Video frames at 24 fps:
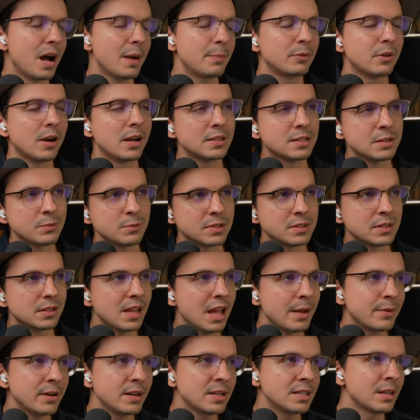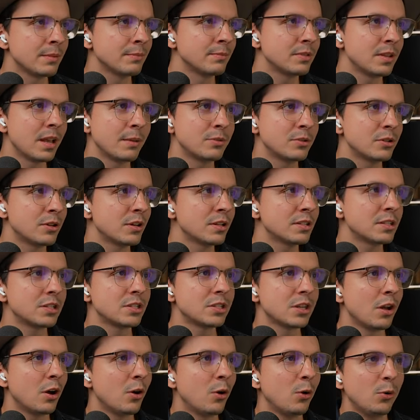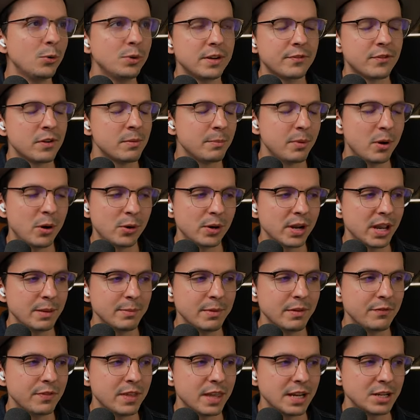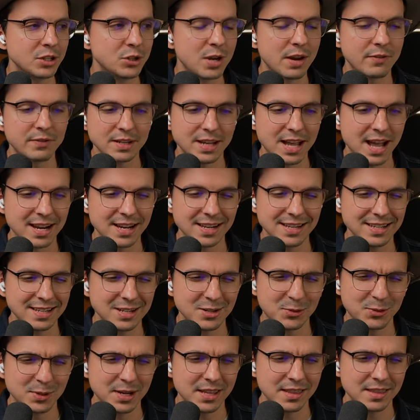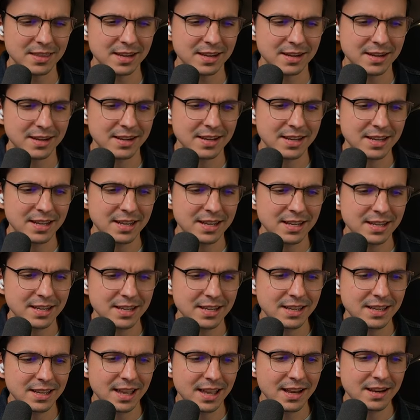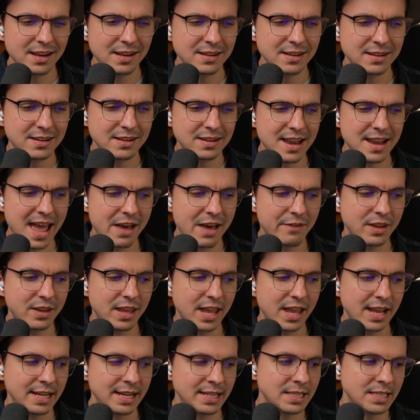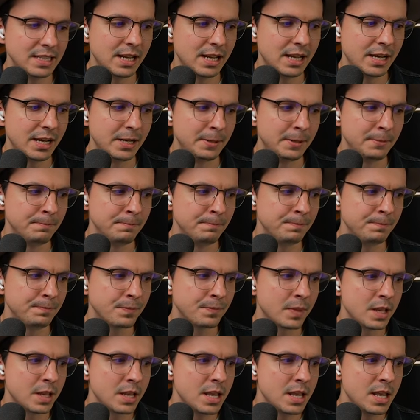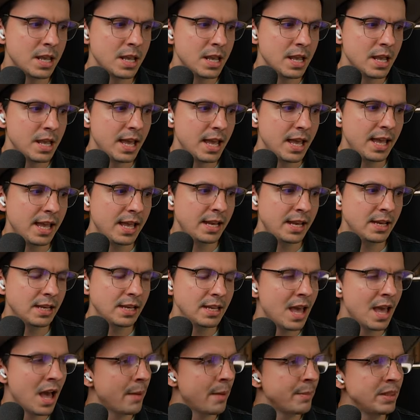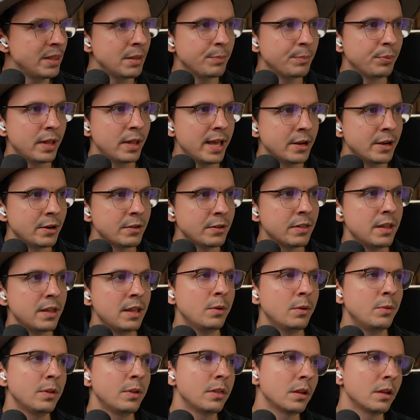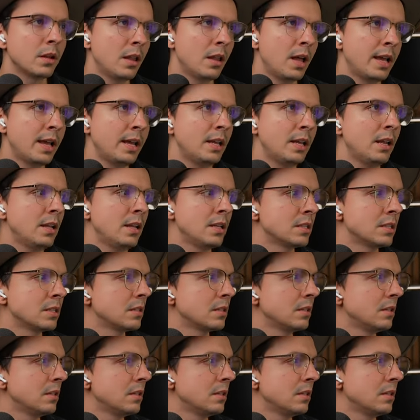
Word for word: paparazzi with celebrities, I'm sure it's just a whole different ballgame of things you have to kind of deal with and navigate. And yeah, I mean, the planner thing with the client,